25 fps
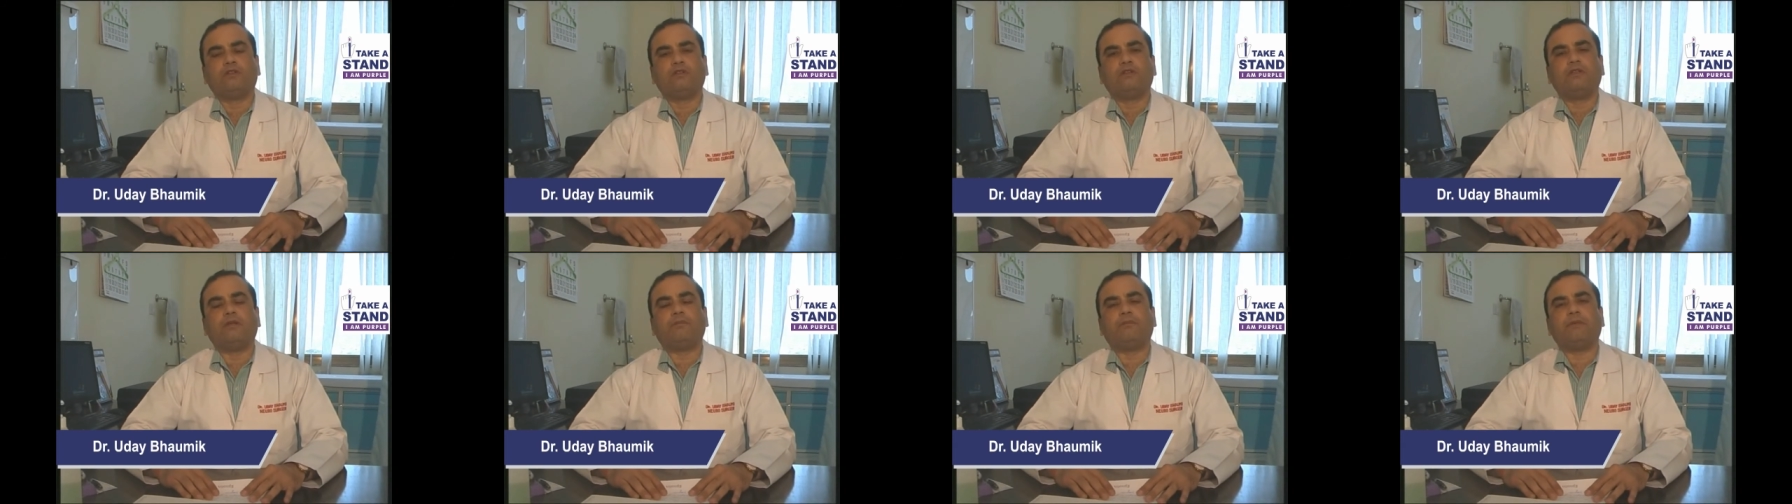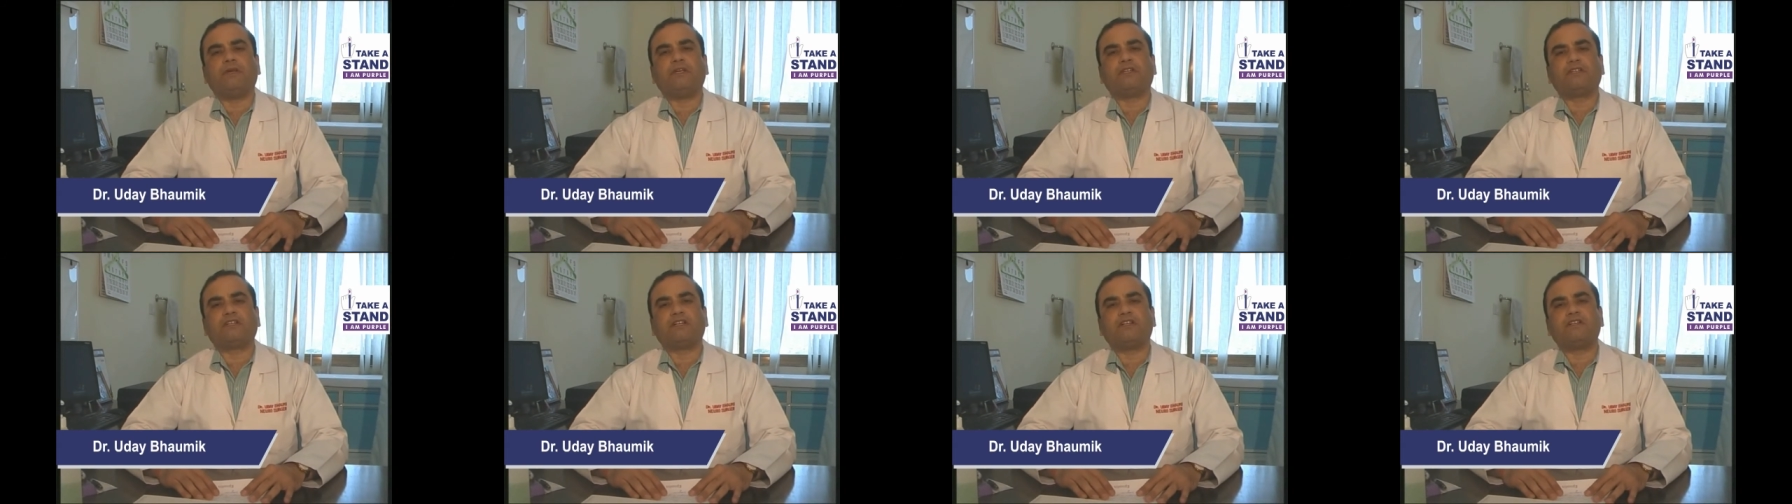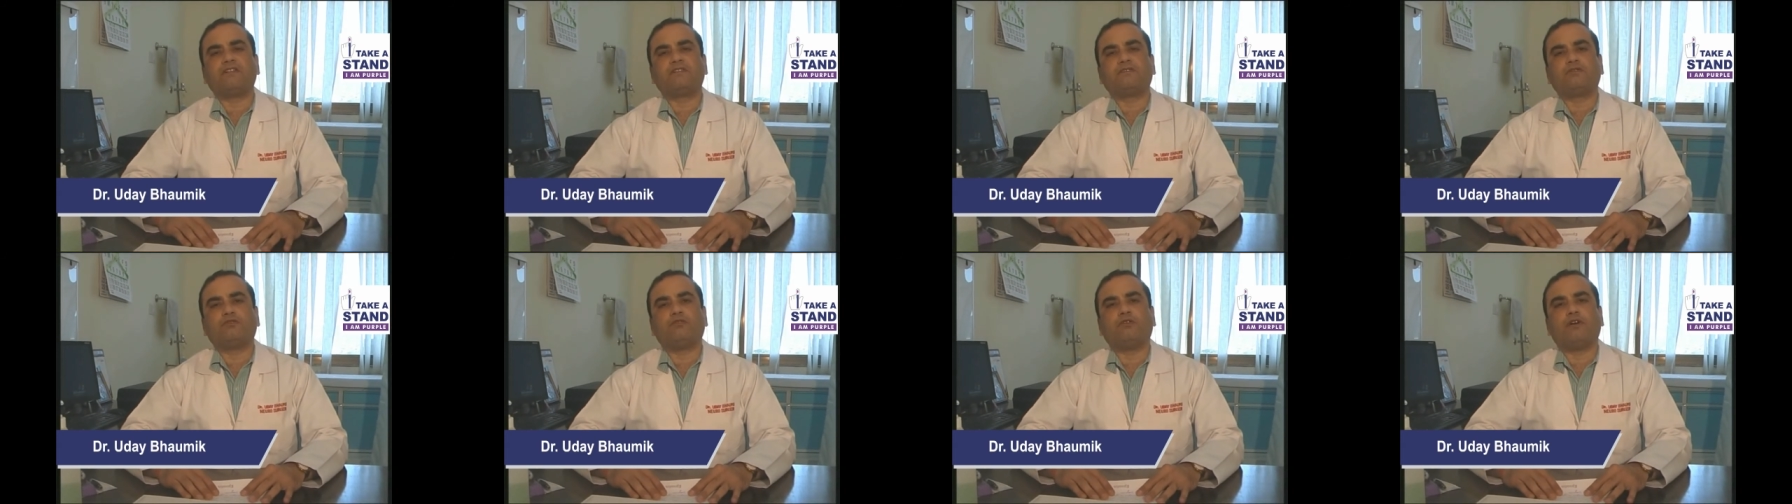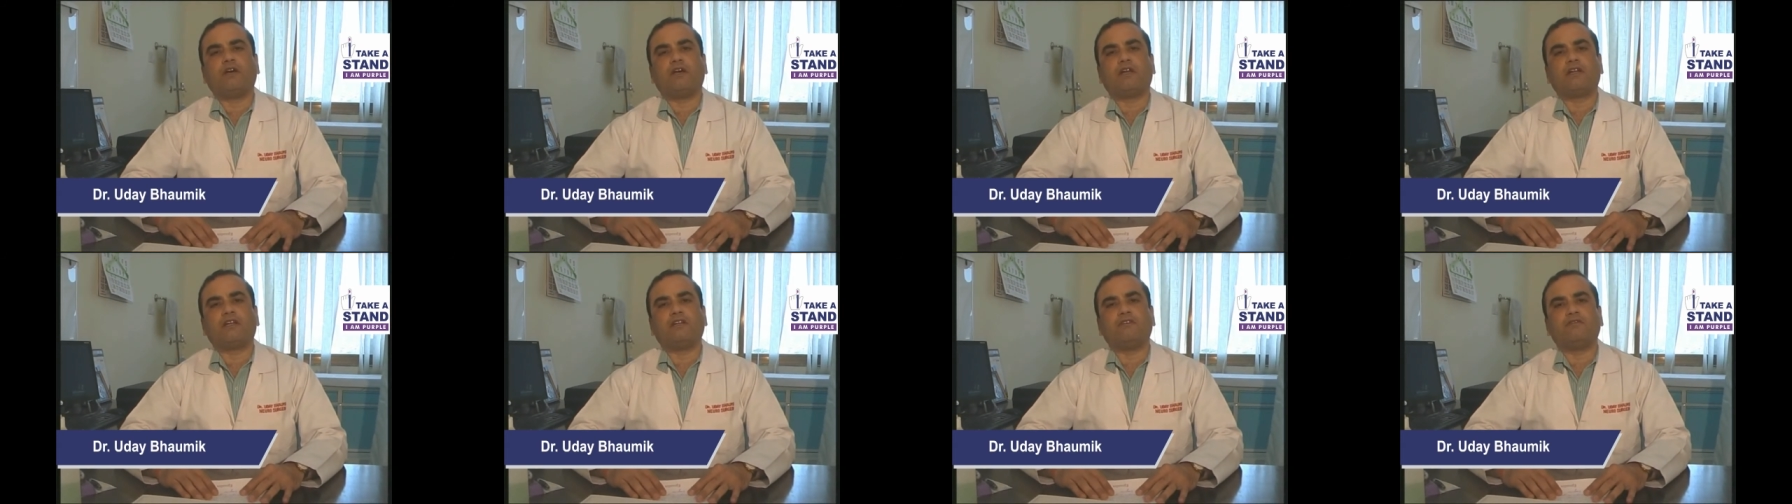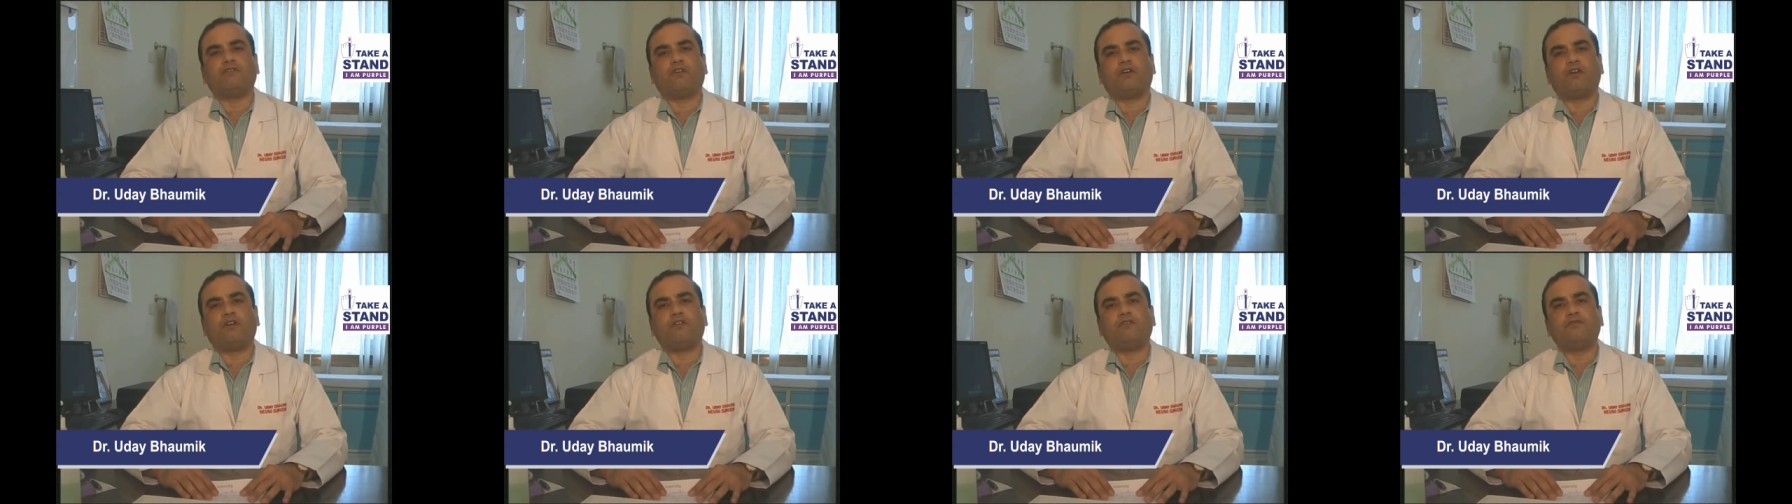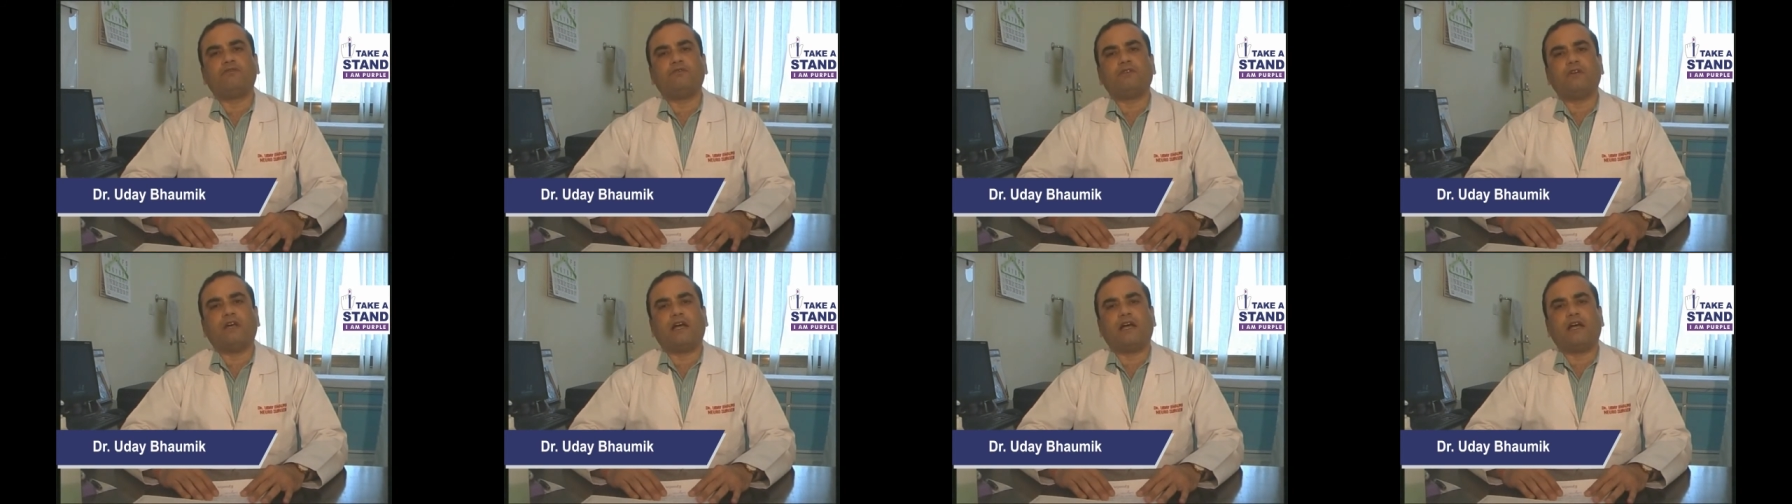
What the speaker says: The patients who are involved